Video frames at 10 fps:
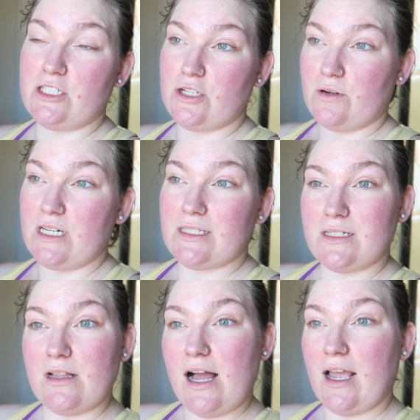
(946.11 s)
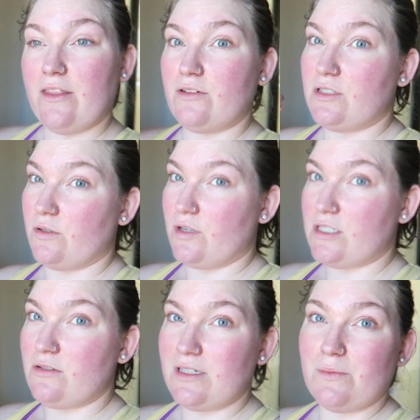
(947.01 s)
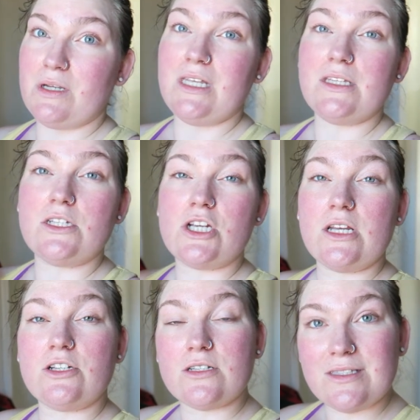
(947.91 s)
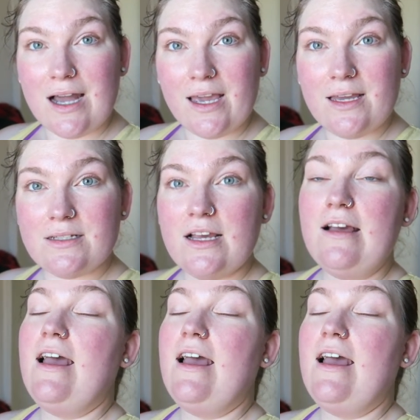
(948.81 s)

his urine is still high and there's still crystals, then we need to change his diet.